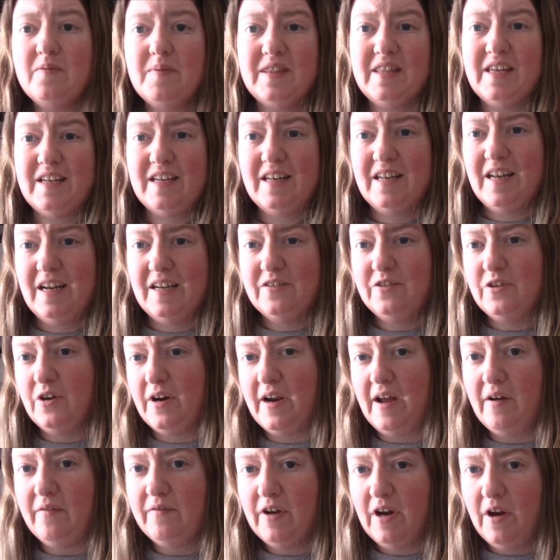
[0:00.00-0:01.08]
but they did not turn
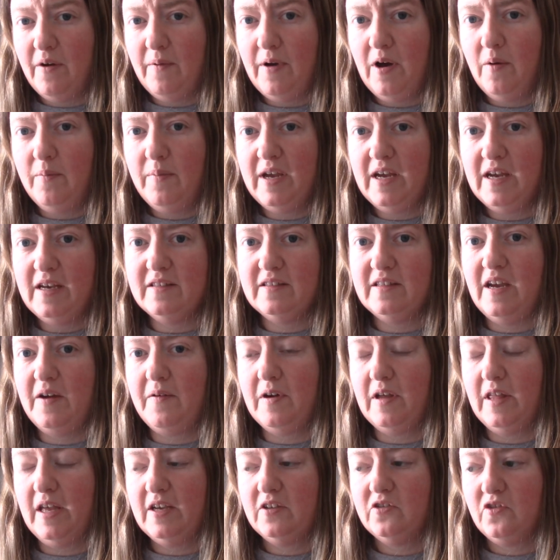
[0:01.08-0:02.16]
out very well because they
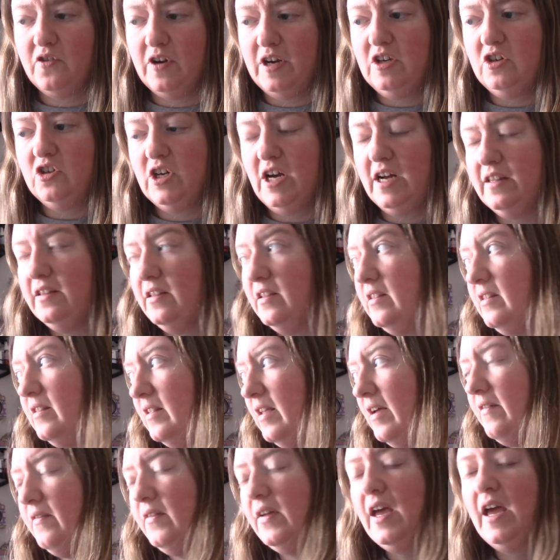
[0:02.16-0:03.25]
were like screenshots and
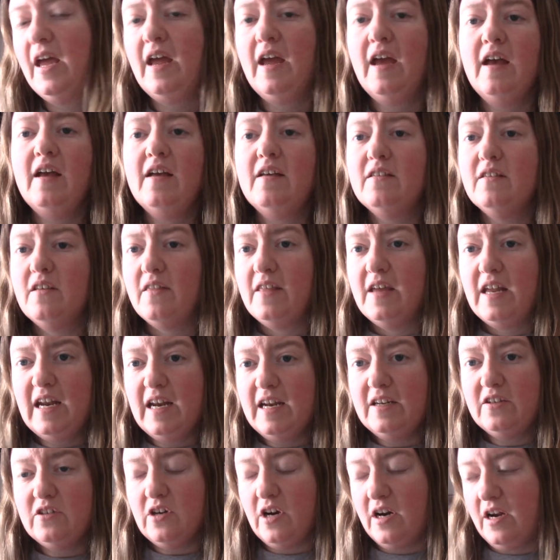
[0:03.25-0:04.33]
stuff. So they
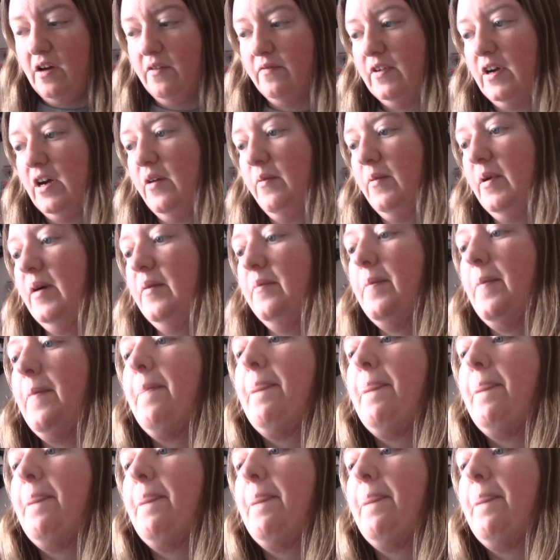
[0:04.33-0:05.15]
didn't turn out very well.